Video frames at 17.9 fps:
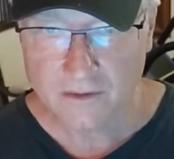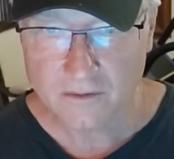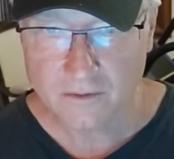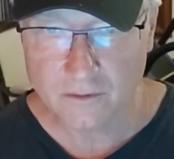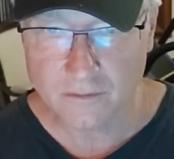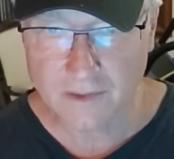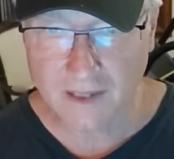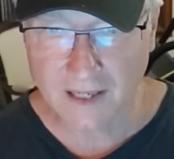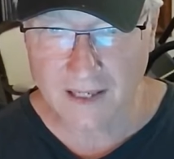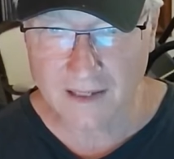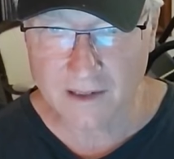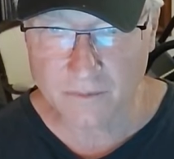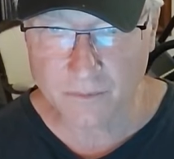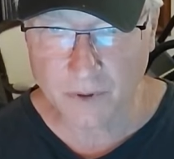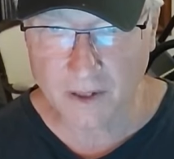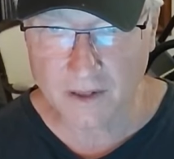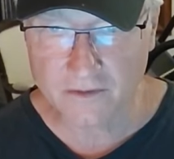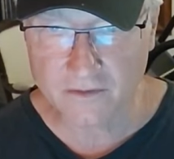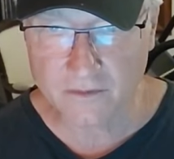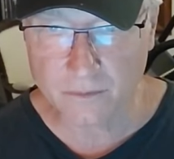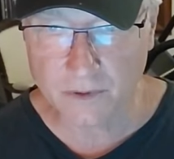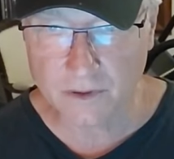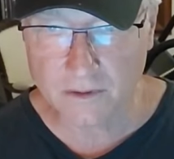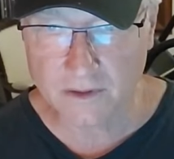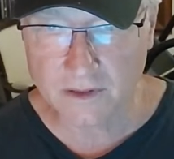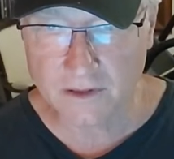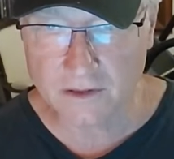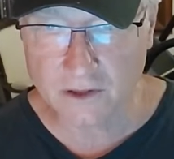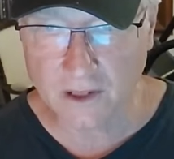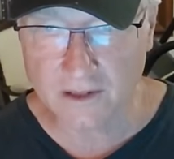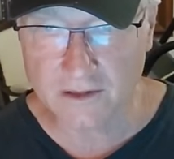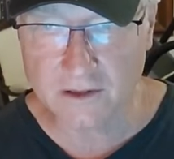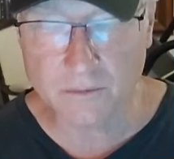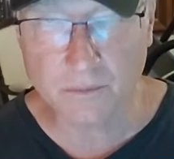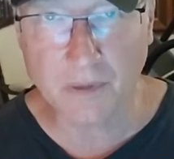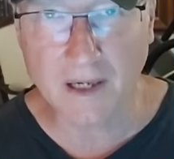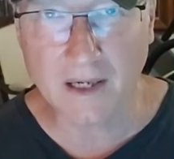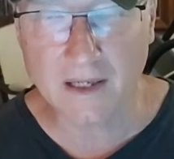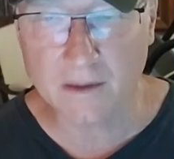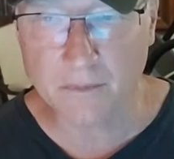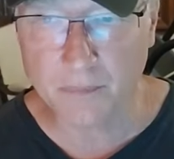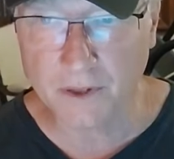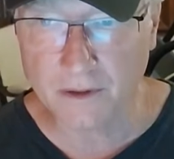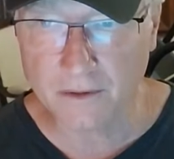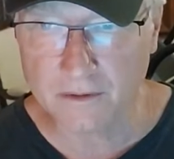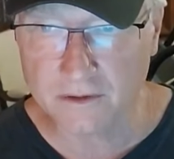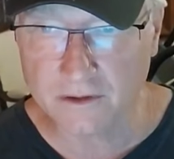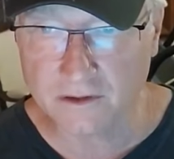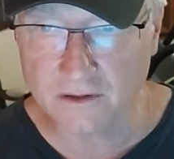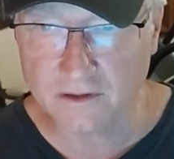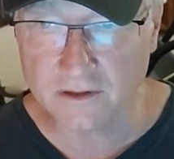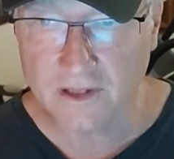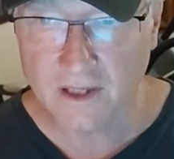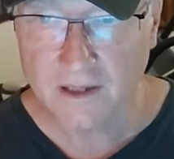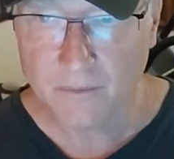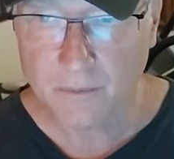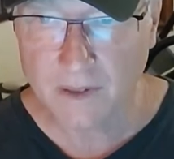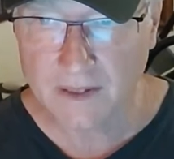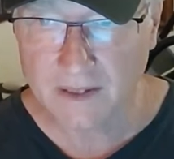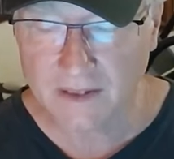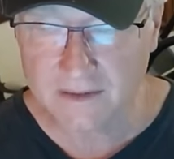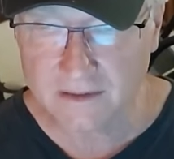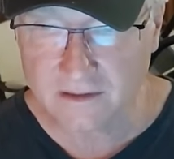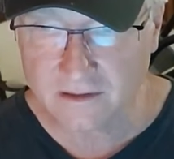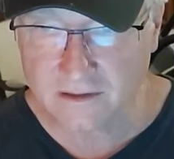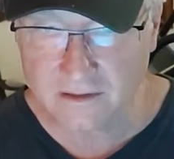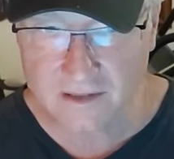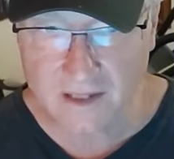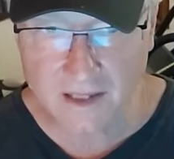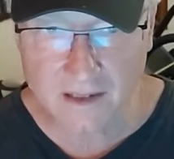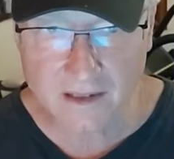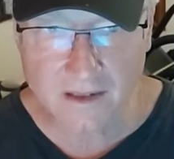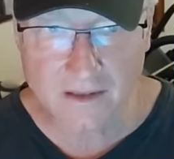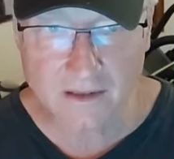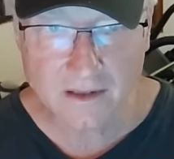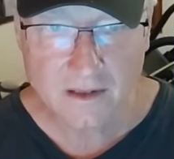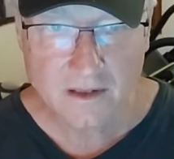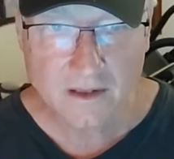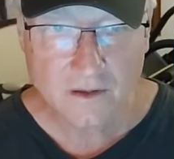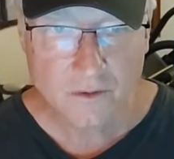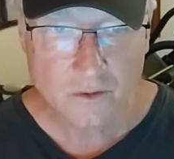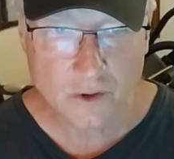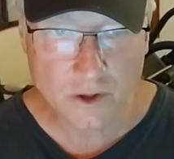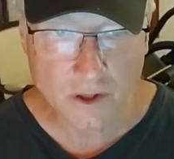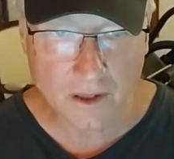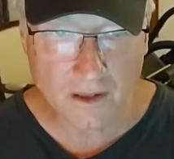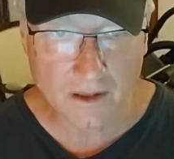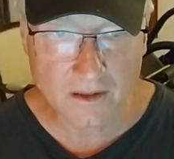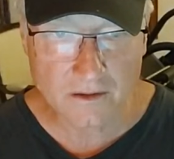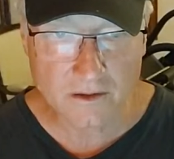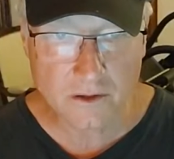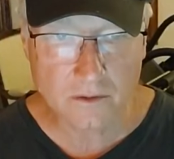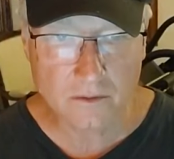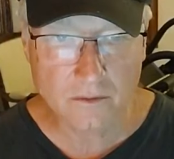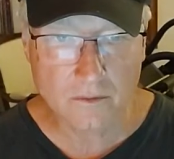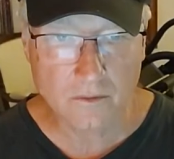do not impossibility judge by appearances, but instead judge